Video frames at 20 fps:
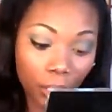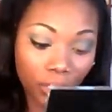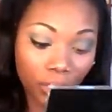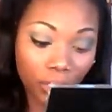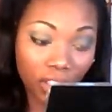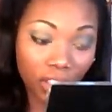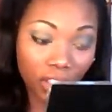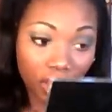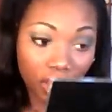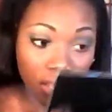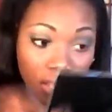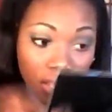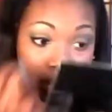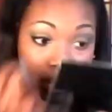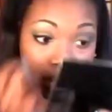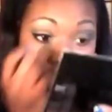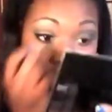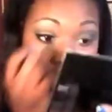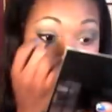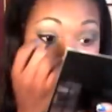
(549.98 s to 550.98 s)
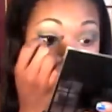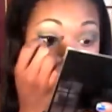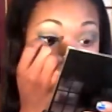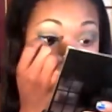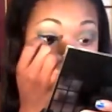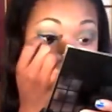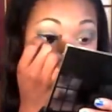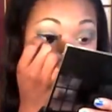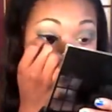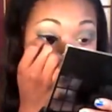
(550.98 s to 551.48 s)
And I'm going to take that lime
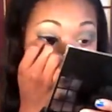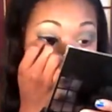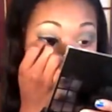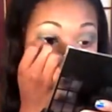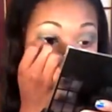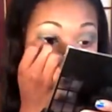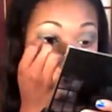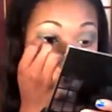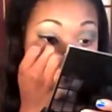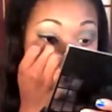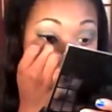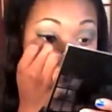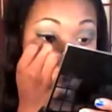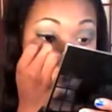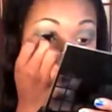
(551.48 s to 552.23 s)
green